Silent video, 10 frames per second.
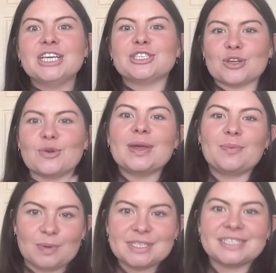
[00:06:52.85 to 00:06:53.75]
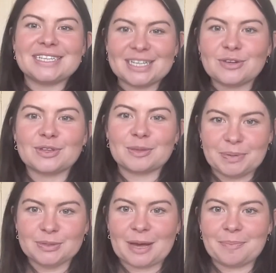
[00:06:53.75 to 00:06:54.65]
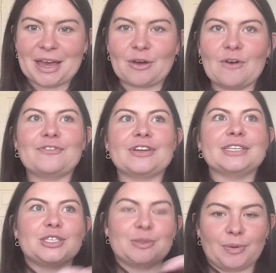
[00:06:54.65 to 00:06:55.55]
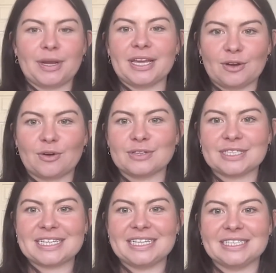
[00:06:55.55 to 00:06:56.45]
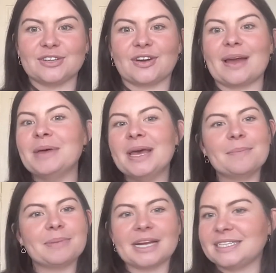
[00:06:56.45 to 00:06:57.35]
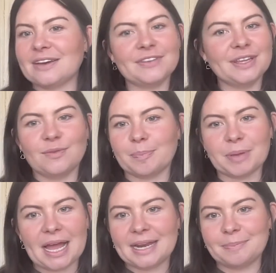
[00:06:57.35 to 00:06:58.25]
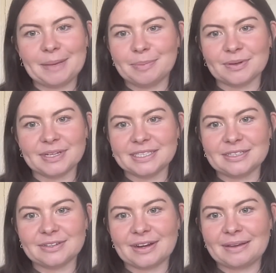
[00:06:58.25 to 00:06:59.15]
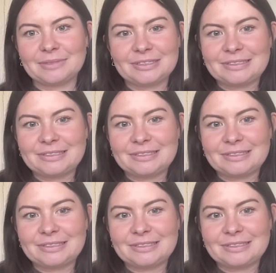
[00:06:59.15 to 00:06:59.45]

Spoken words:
So it was TikTok that built up that confidence to bring it across to Instagram. But I definitely reply to people on Instagram.